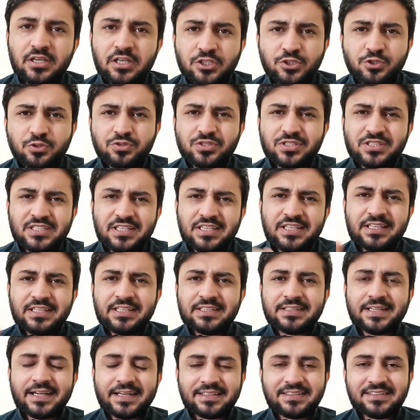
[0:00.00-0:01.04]
you see
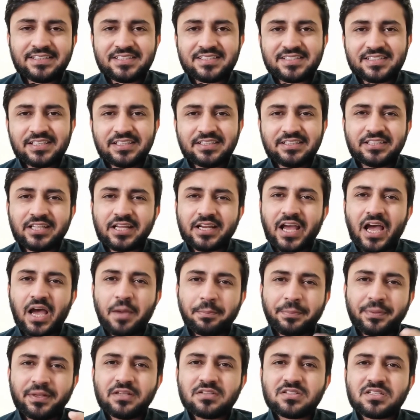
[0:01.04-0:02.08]
that they say there
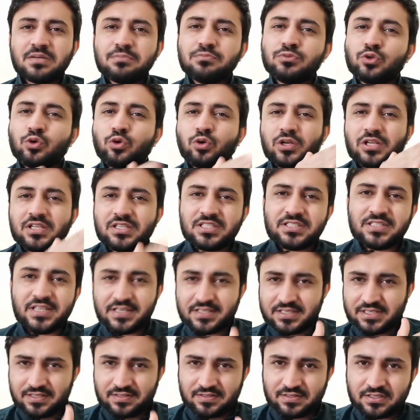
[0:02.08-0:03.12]
happened some
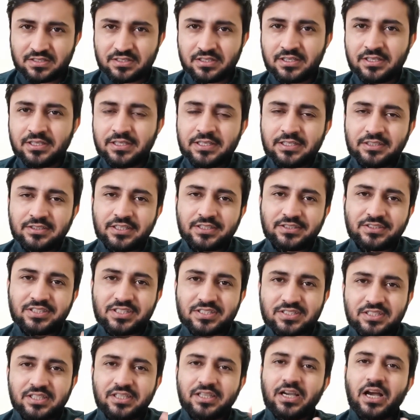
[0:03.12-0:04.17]
coincidences, that
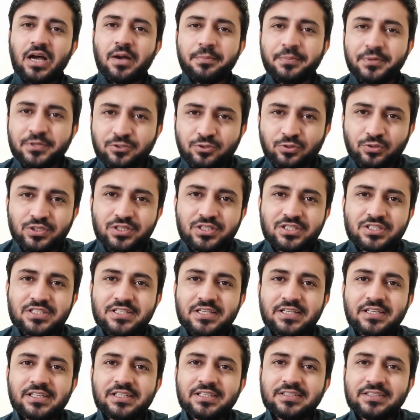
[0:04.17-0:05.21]
this thing happened
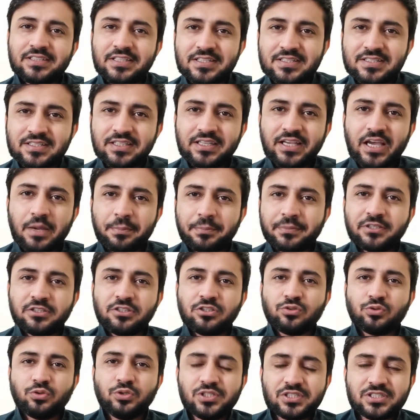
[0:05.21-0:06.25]
coincidentally, this thing happened
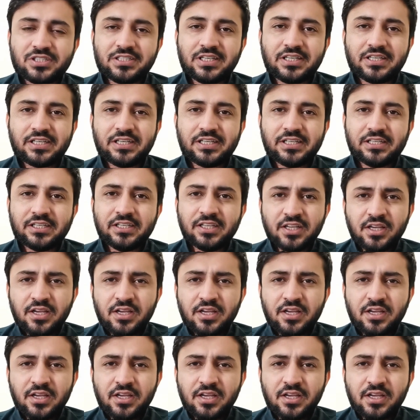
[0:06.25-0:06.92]
coincidentally.